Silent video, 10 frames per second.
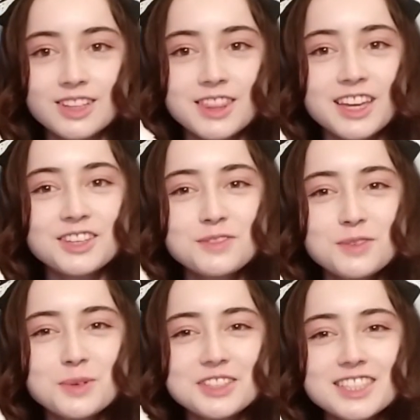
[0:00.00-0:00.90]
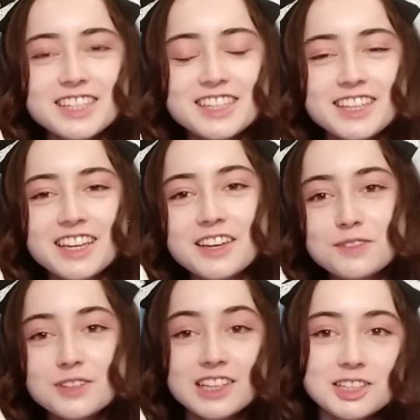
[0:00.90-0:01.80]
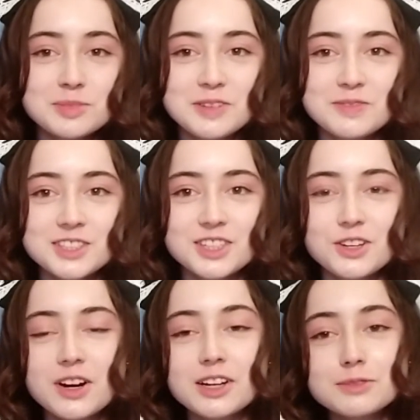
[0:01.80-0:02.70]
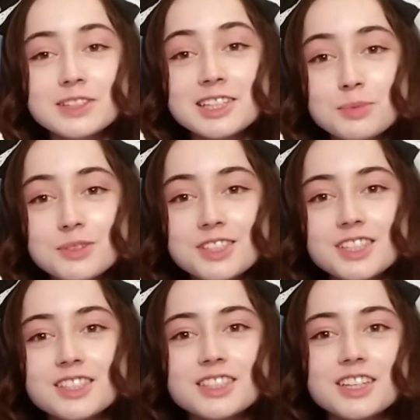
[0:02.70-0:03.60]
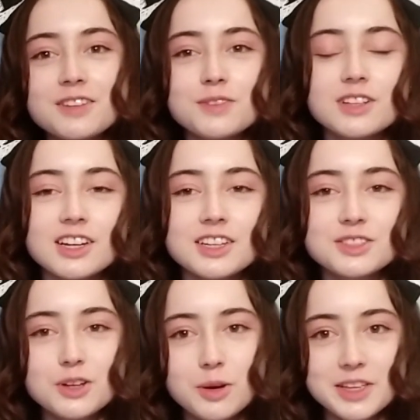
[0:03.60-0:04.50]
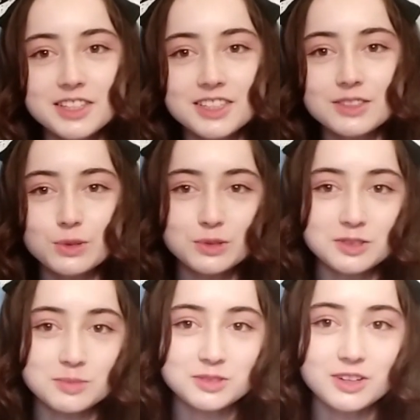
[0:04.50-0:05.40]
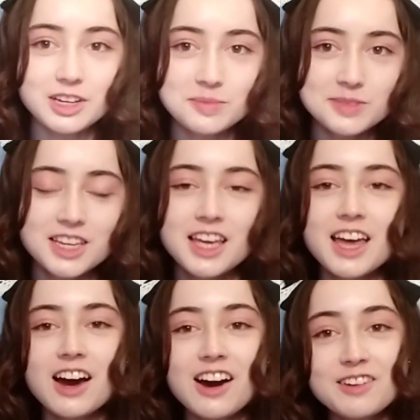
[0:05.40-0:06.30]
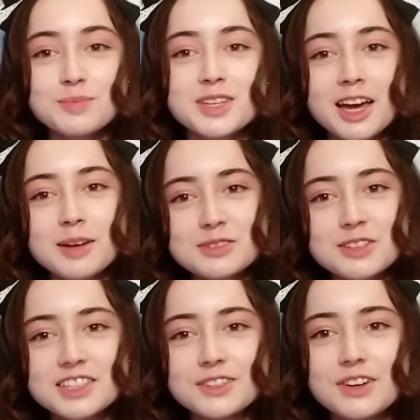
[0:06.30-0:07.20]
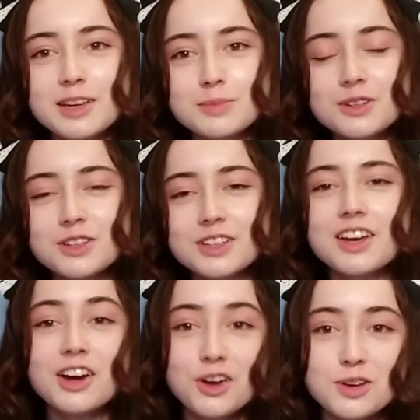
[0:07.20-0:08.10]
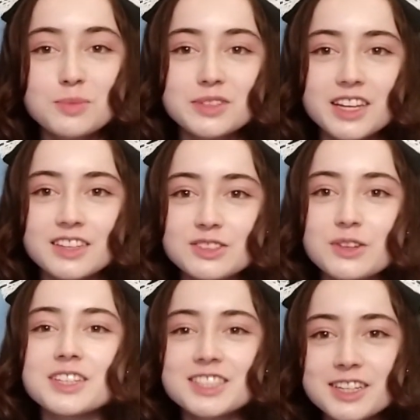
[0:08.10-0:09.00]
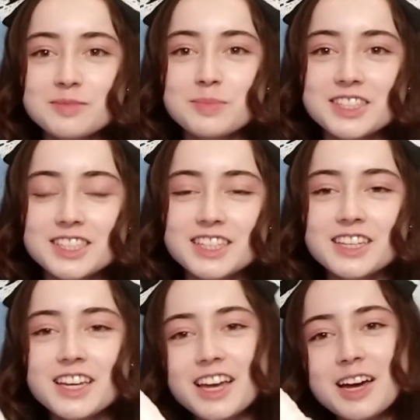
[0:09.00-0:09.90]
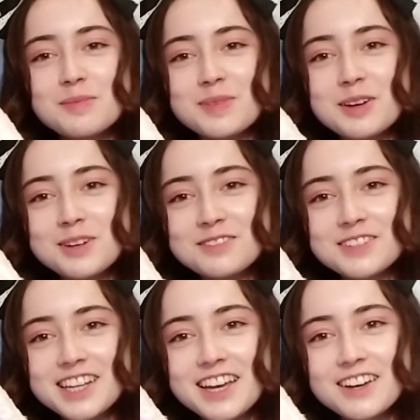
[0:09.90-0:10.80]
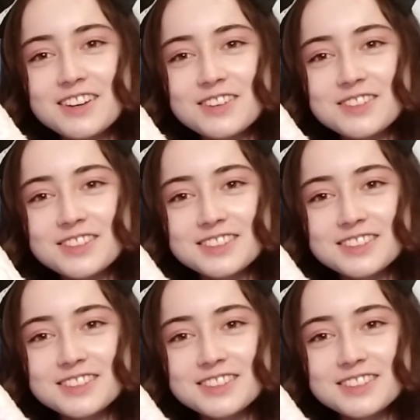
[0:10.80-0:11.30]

Thank you for watching. If you liked my video, I'd really appreciate it if you liked, commented, or subscribed. I've been absolutely not apricot. I hope your day is going just peachy, and bye bye for now.